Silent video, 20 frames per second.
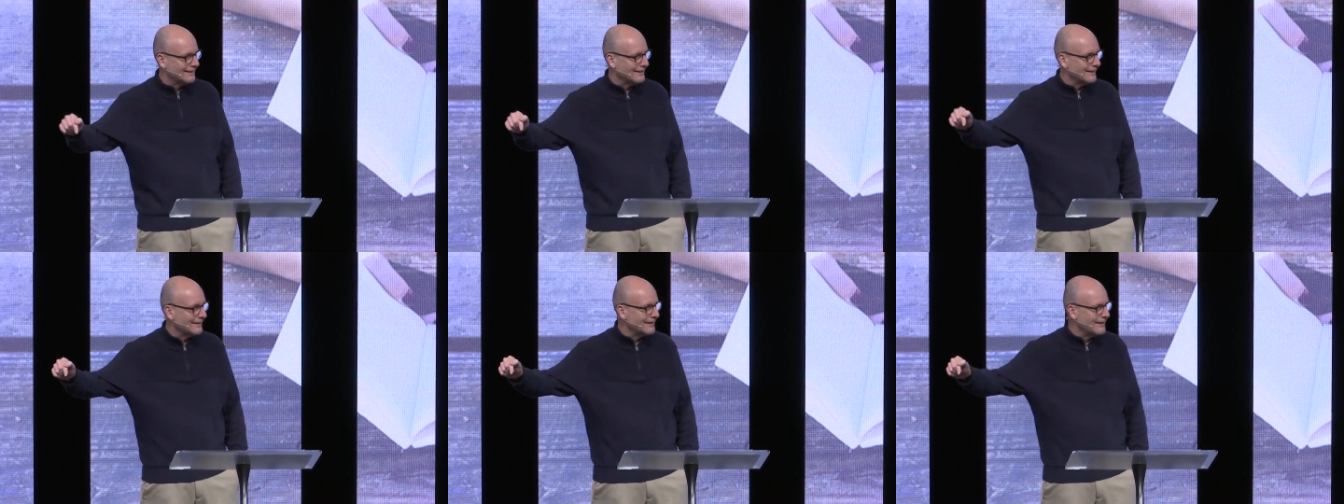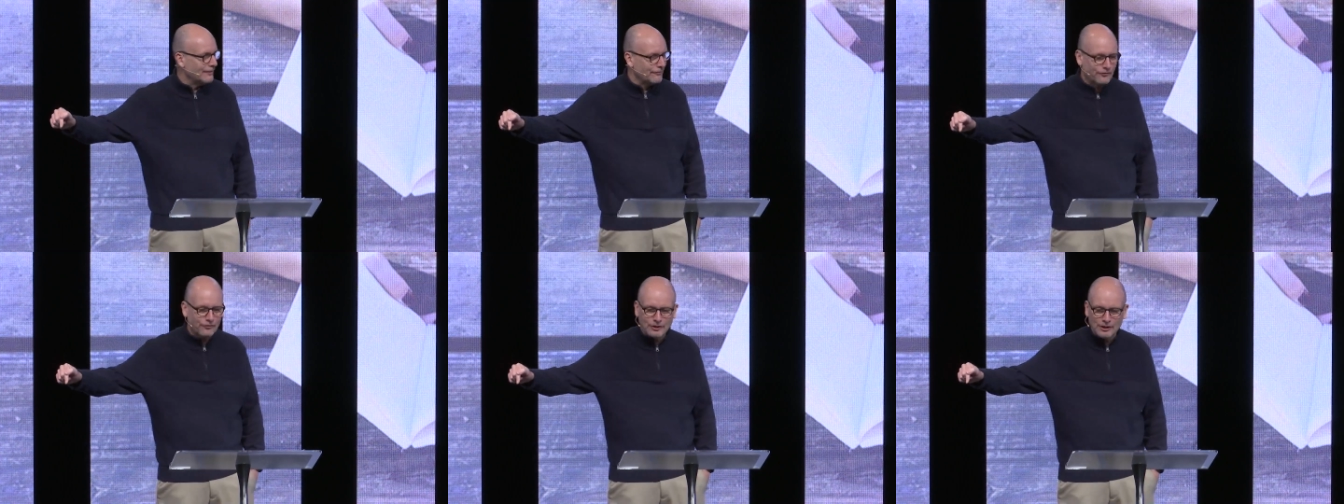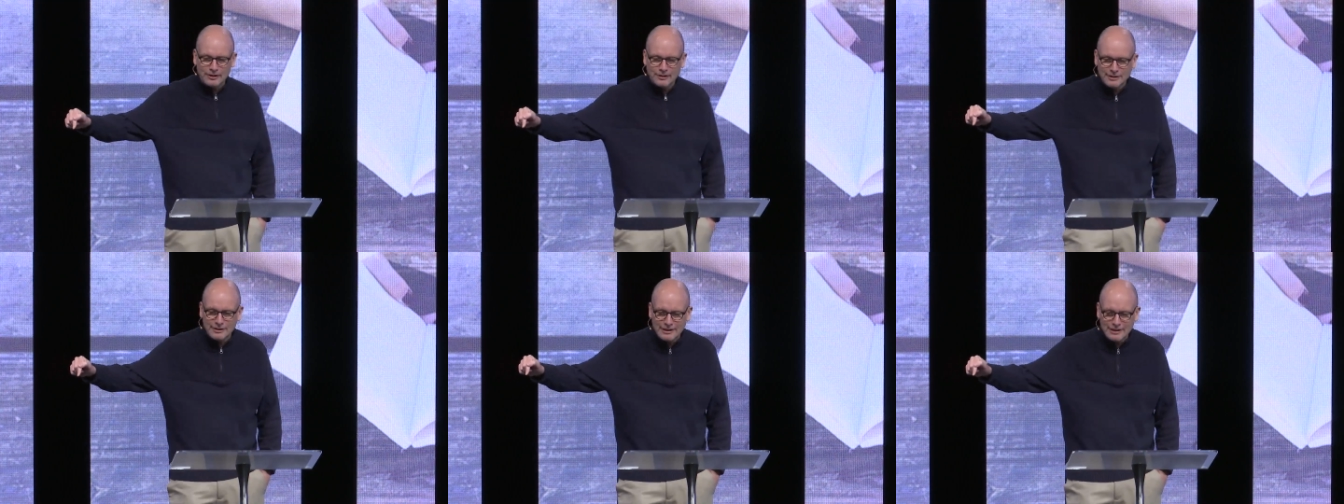to
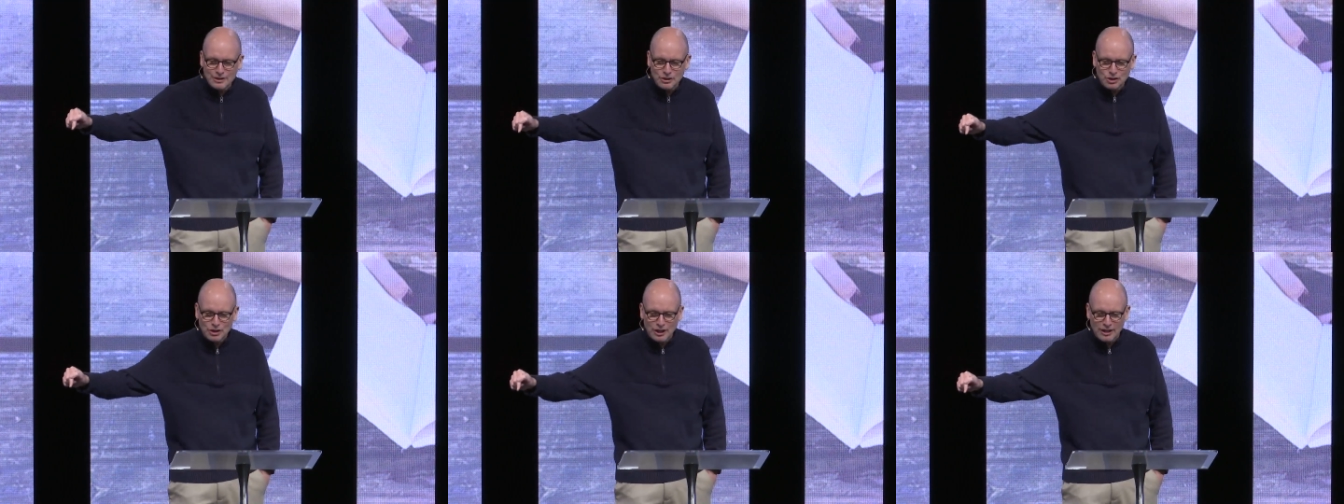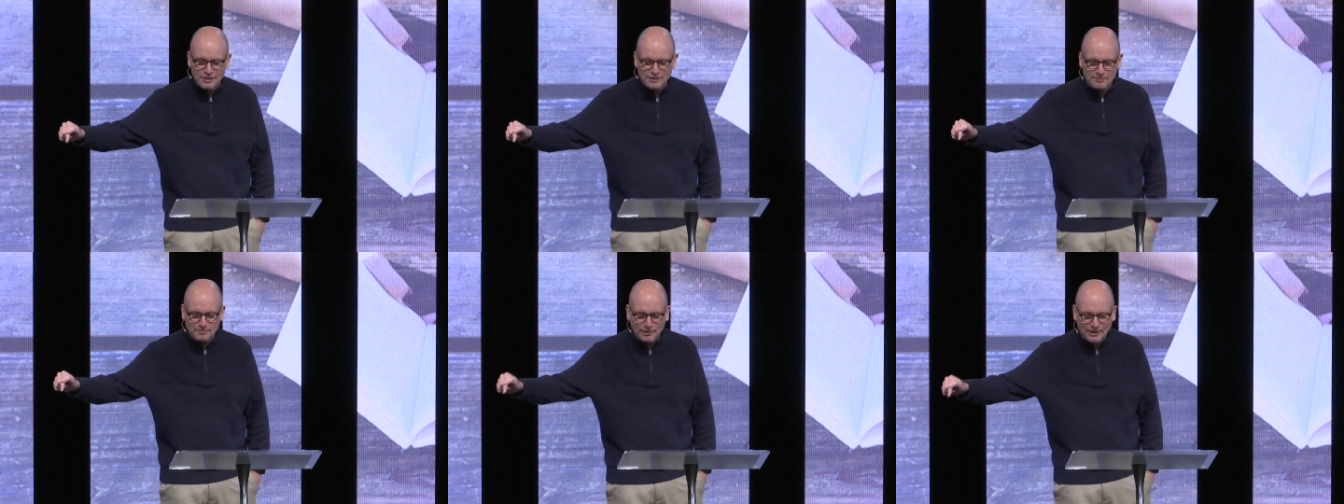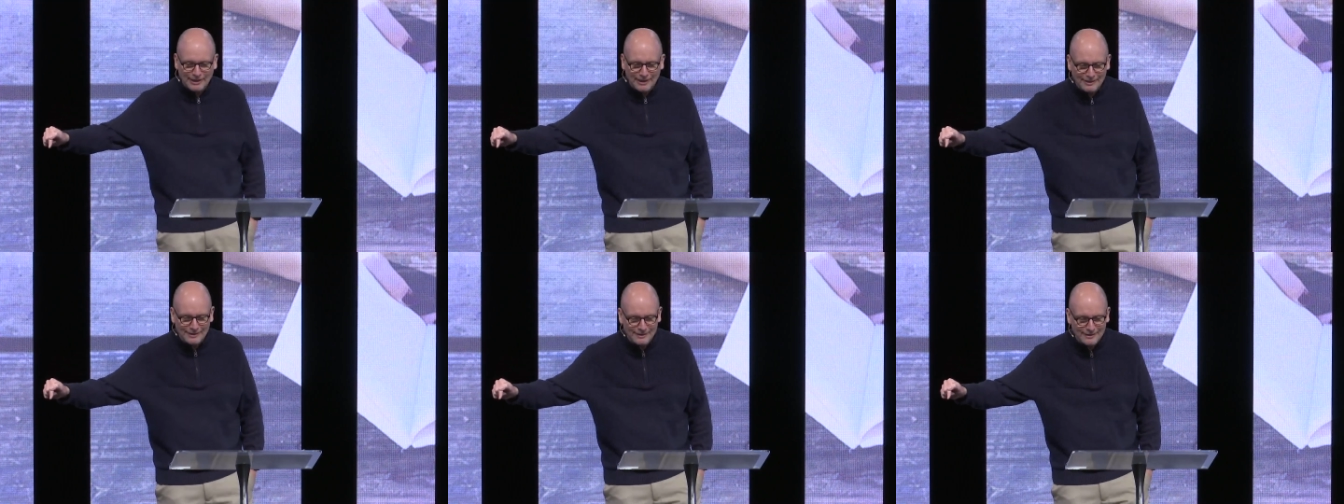different DJs
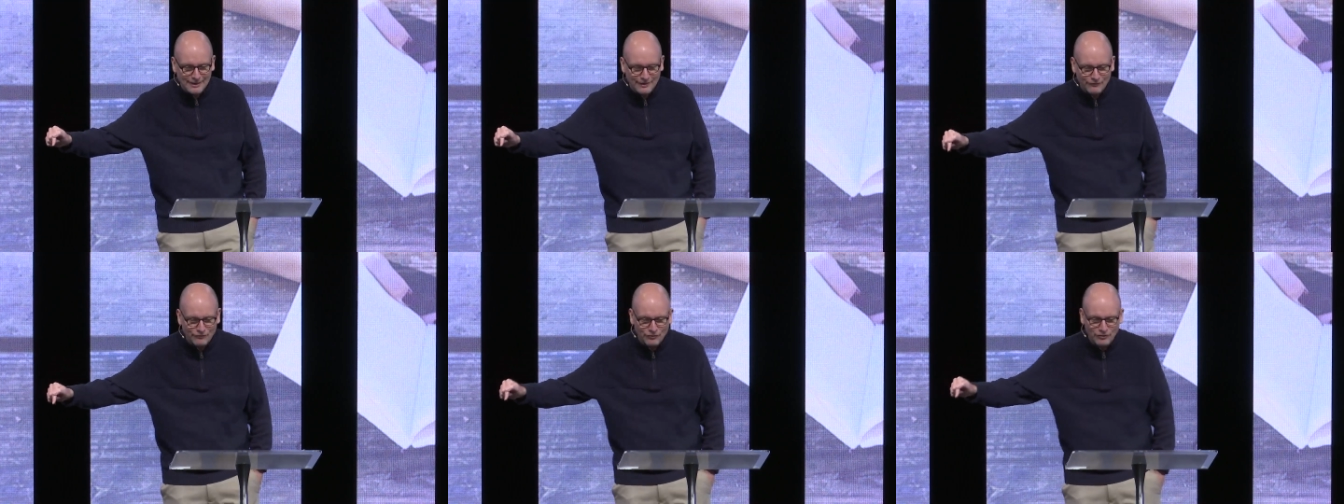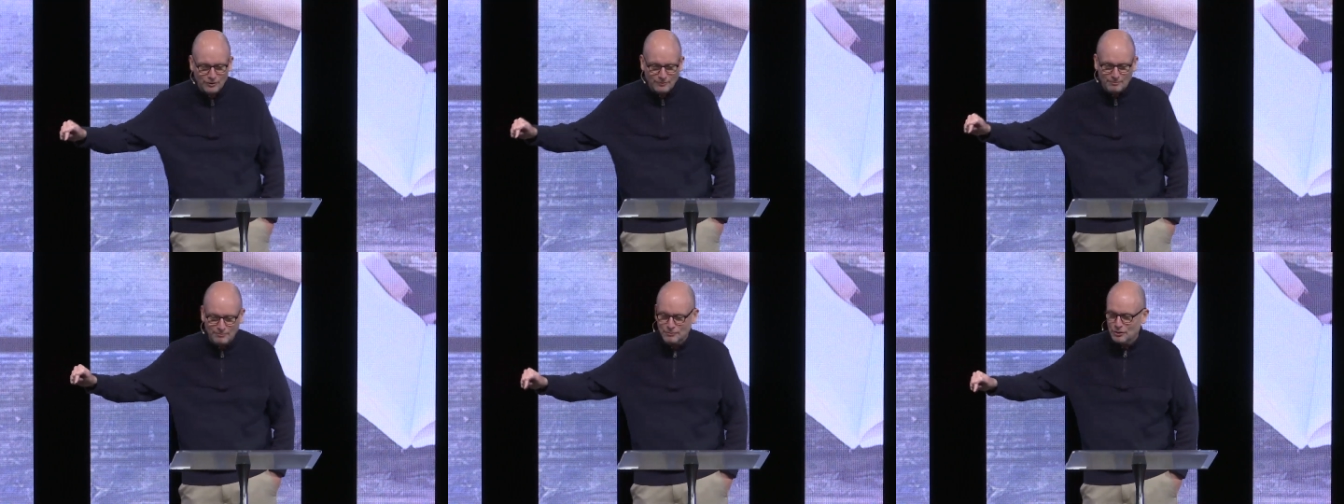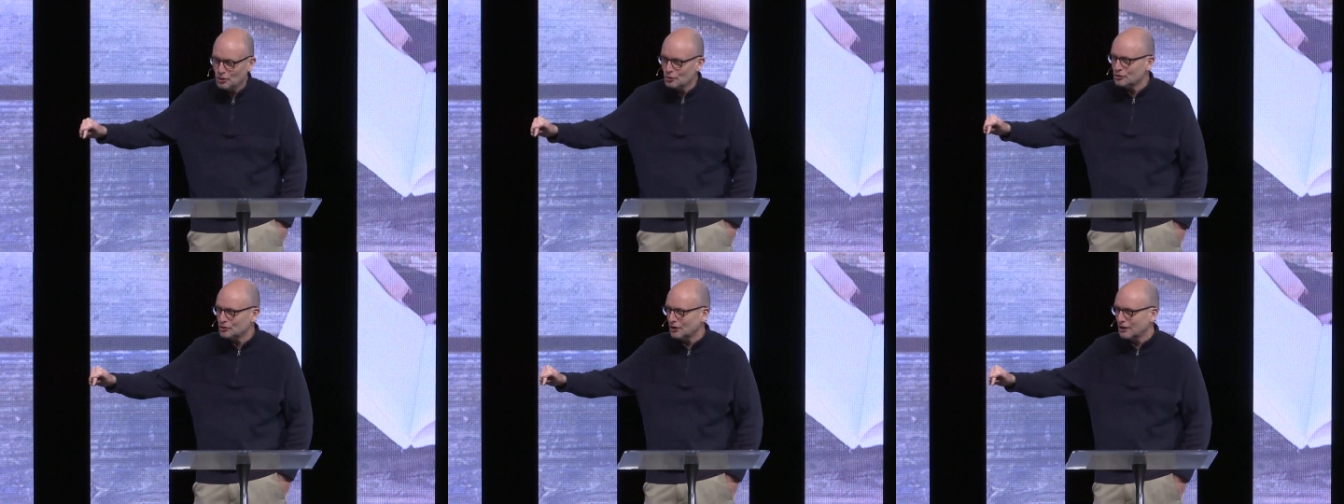playing different
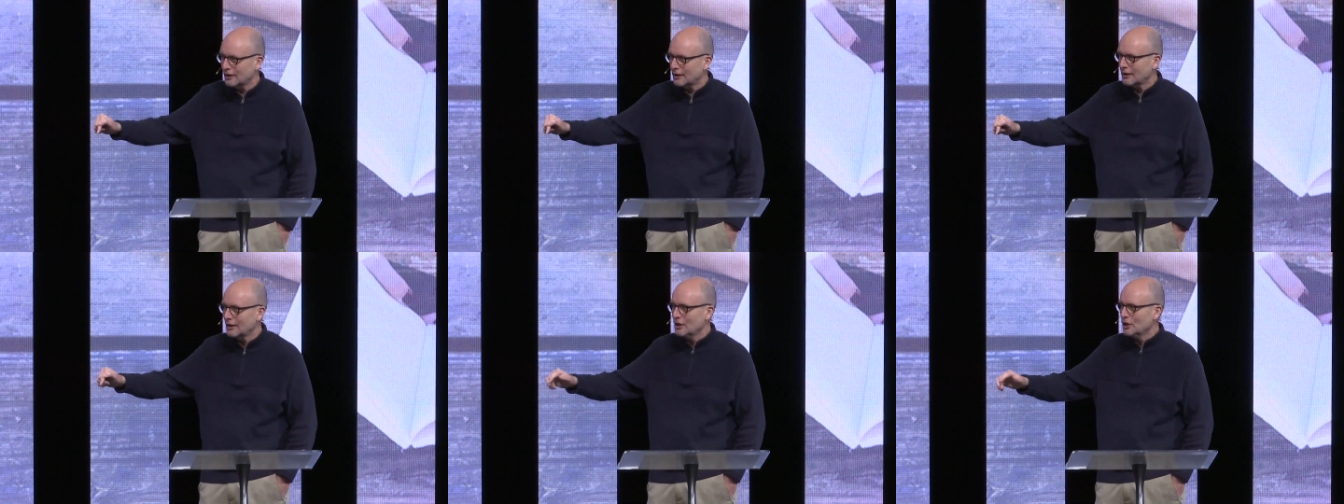music